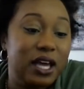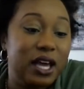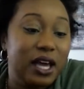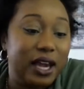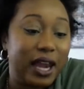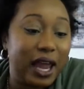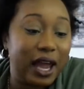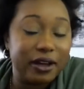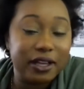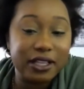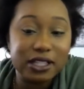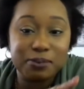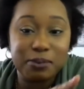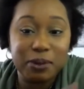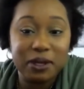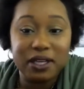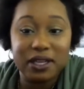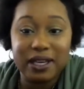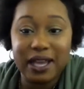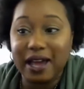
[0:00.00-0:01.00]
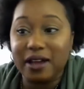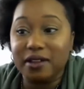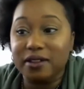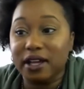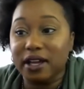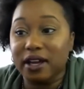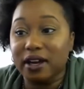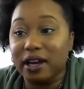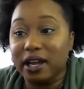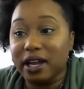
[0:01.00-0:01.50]
Now it's pinned down
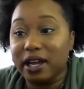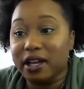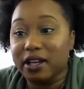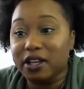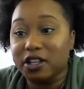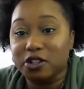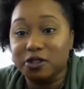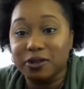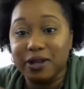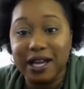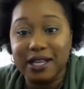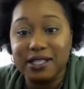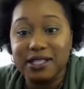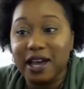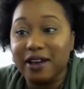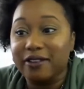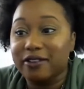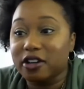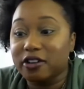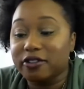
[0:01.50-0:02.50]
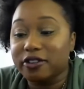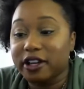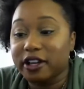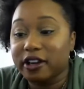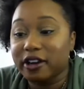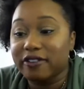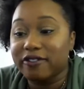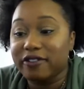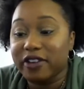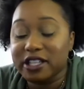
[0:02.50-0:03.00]
there and you guys have it over here
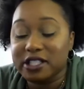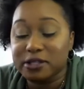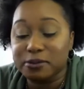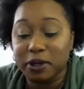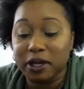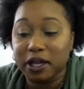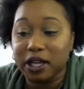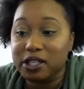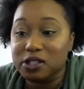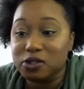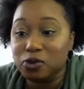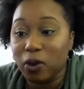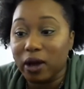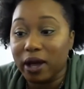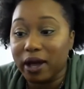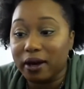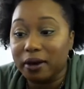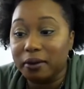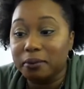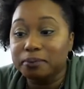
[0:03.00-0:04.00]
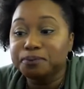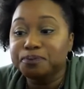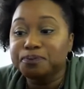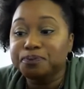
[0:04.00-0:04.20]
at Facebook as well.